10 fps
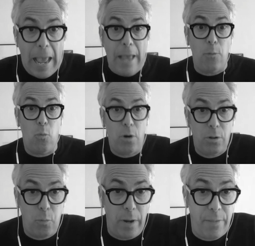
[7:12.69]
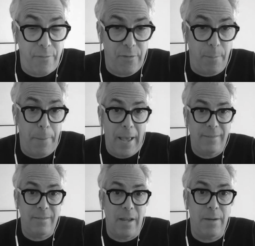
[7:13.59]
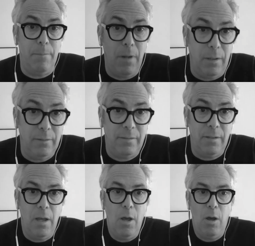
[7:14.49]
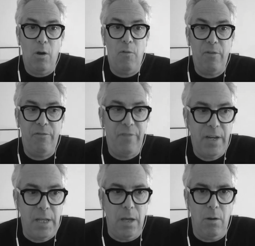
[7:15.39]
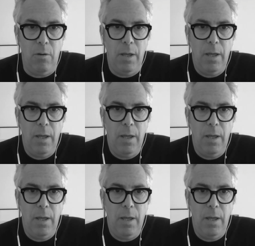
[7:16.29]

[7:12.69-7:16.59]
and worked with for the past 9 months over video.